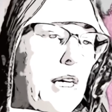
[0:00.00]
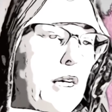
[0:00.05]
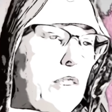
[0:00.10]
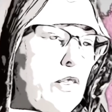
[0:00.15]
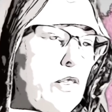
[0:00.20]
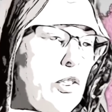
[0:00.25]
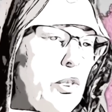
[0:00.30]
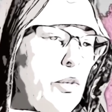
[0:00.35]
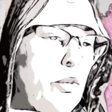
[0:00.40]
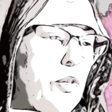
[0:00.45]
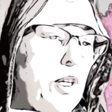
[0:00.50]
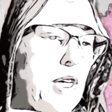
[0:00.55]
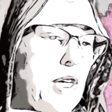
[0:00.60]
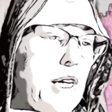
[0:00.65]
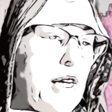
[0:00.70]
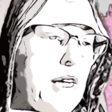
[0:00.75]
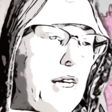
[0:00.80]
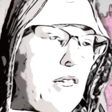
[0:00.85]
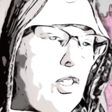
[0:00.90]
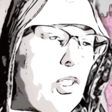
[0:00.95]
Until
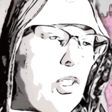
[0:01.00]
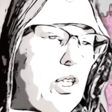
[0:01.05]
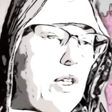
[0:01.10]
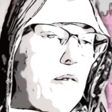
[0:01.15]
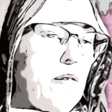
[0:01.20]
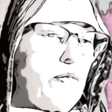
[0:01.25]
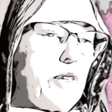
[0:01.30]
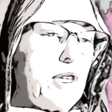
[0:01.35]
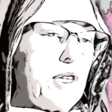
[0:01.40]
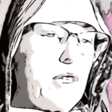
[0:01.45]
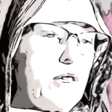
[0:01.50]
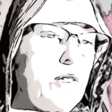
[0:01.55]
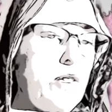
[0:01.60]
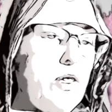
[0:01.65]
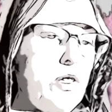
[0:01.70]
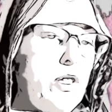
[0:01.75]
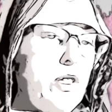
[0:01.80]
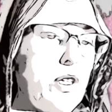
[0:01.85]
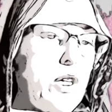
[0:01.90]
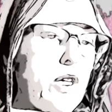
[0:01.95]
they achieve
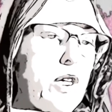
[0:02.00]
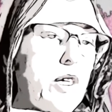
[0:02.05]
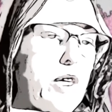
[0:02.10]
this,